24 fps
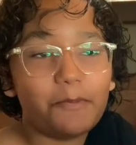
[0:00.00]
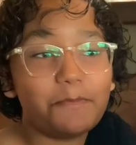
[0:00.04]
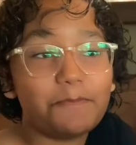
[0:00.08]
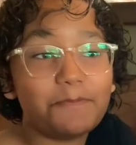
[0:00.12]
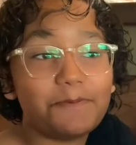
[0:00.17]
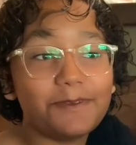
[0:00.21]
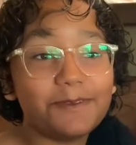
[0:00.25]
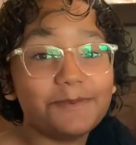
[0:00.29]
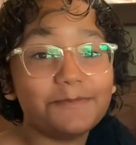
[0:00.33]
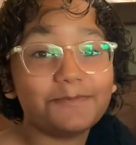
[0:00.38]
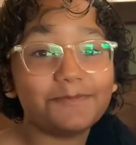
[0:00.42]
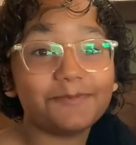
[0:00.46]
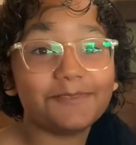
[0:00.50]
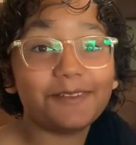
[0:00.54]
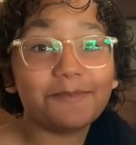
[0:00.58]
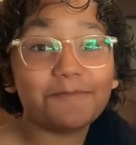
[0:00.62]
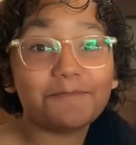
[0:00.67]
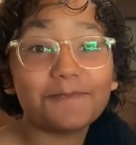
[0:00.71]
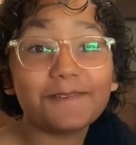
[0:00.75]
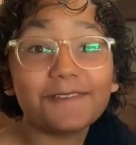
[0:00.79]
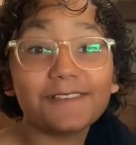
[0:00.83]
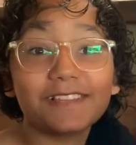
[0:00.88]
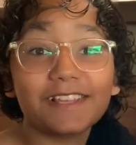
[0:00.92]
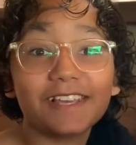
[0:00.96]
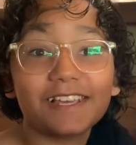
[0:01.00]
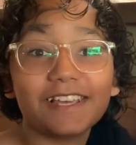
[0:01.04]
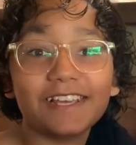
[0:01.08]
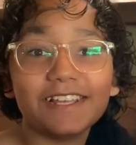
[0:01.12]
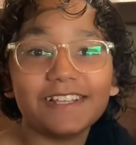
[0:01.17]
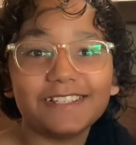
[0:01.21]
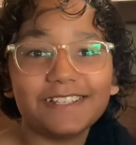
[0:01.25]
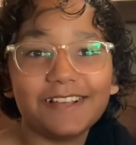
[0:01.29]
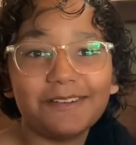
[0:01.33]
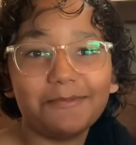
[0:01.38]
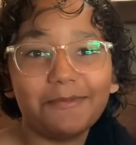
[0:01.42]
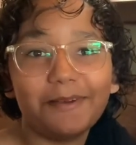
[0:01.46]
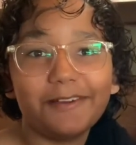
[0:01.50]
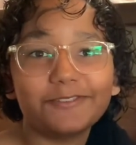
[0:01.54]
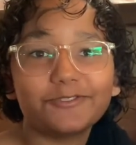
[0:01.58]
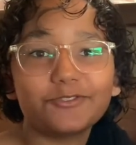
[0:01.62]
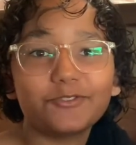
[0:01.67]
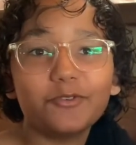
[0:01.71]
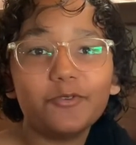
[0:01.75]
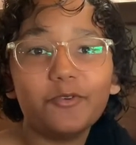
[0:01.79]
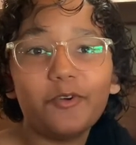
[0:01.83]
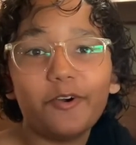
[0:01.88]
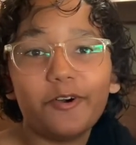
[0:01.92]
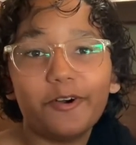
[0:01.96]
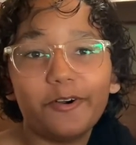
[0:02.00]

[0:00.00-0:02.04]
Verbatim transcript: he, the, the kids at my school.